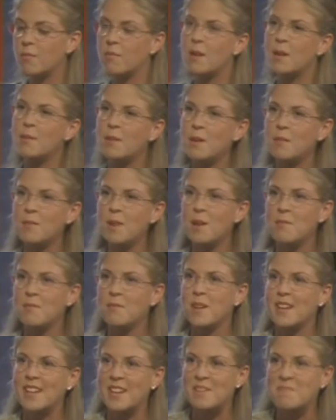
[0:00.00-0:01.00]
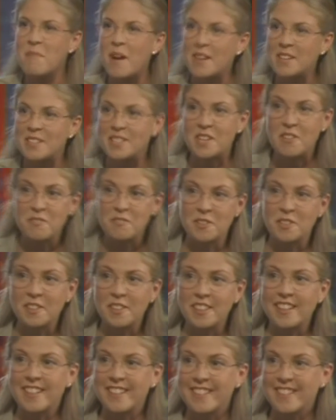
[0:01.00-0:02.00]
Maybe I'm not making myself
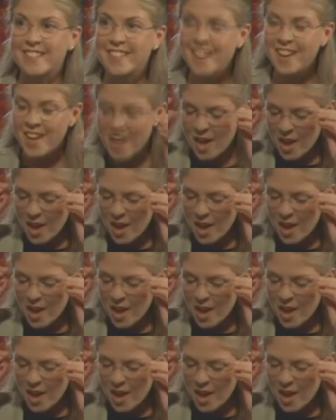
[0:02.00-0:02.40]
clear.